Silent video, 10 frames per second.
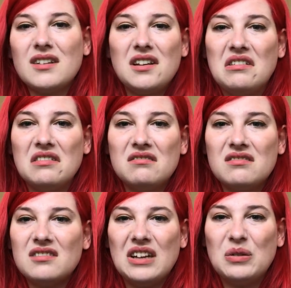I don't
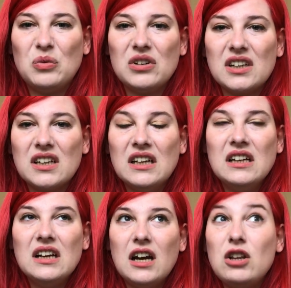like walking.
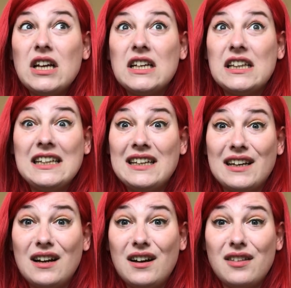I don't like
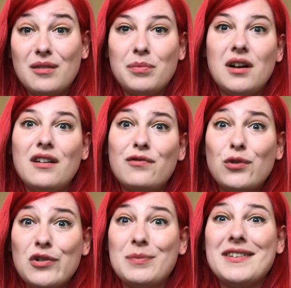cleaning either, but I
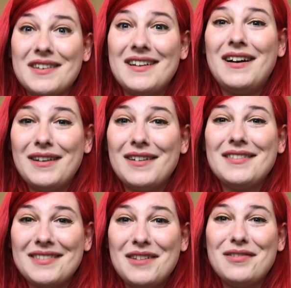force myself.
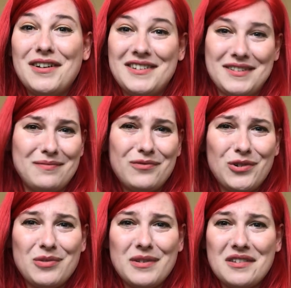I've learned to
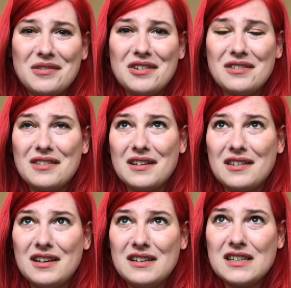force myself to do the
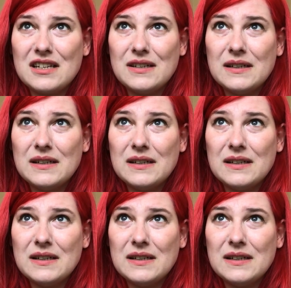things I need to do.